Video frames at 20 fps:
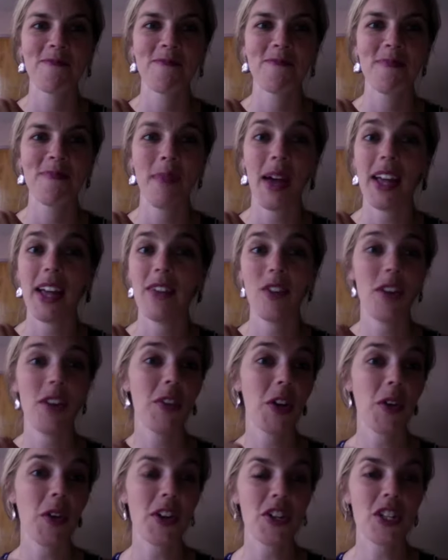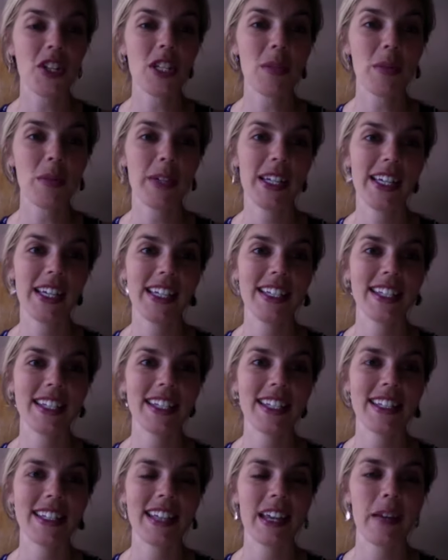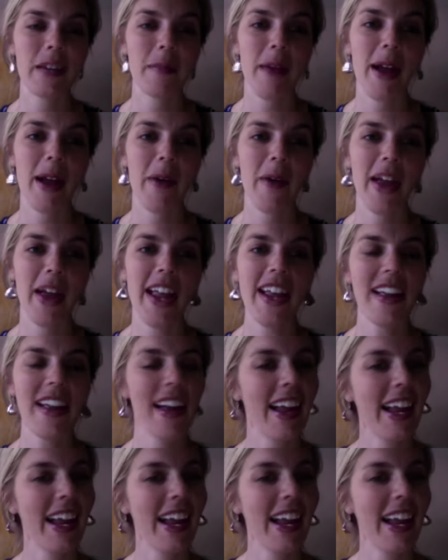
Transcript: but if you have any questions, please send them my way